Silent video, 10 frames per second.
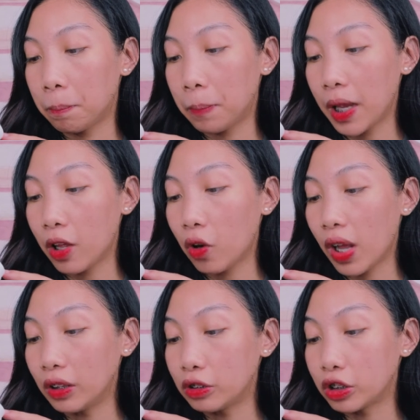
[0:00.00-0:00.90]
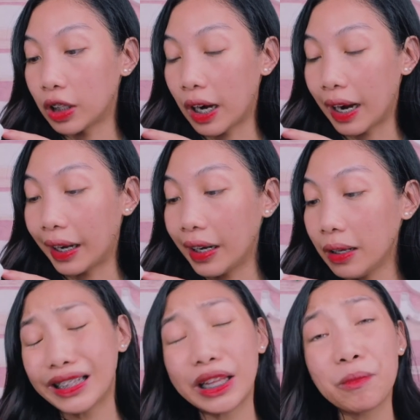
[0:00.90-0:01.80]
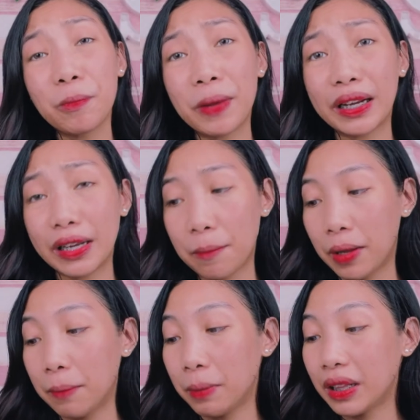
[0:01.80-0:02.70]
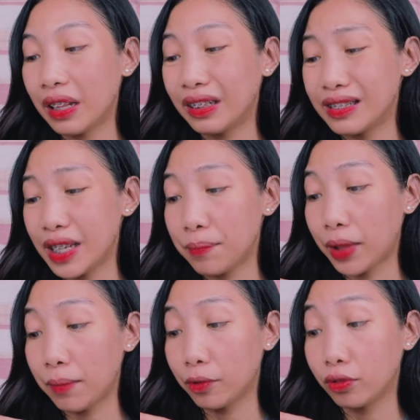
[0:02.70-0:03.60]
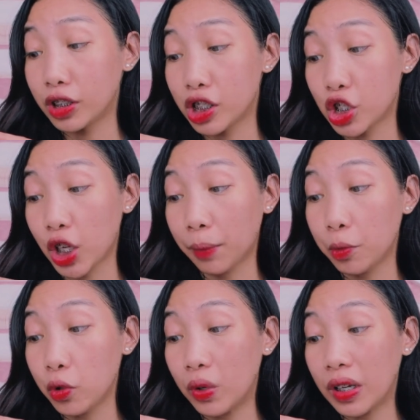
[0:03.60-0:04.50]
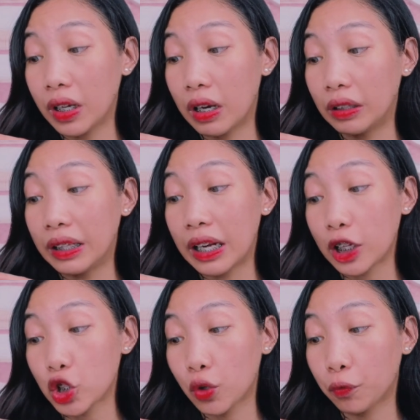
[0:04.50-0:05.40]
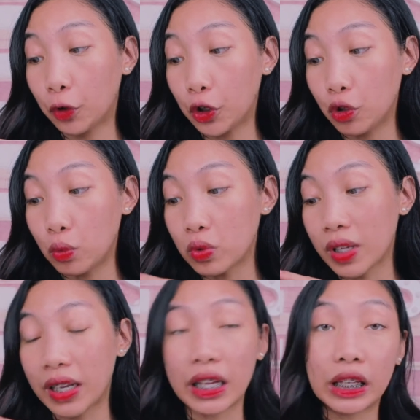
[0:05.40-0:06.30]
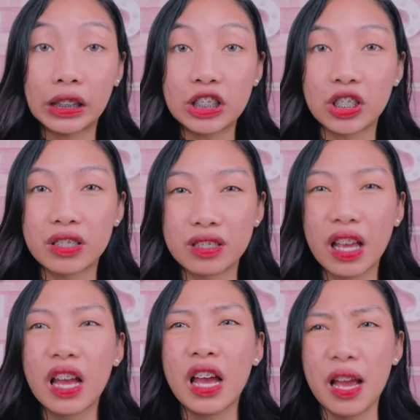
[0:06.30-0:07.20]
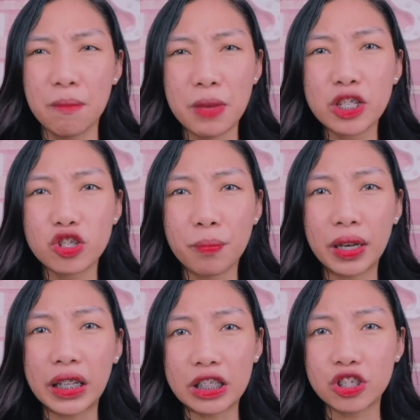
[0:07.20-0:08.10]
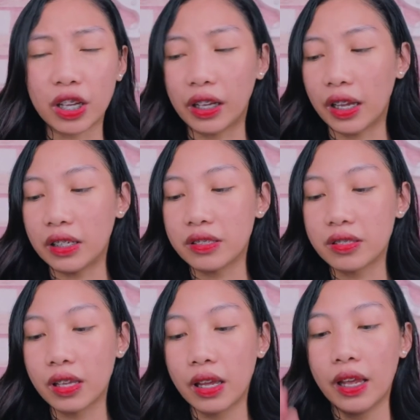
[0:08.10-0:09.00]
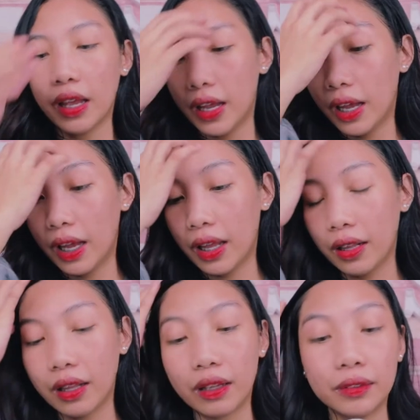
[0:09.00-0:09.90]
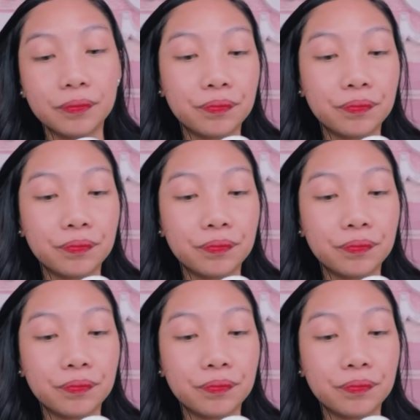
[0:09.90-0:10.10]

Pero I'll try. Kita mo pa rin naman, but at the same time, kung i-check mo yung direction for use and ingredients, medyo maliit siya, guys. And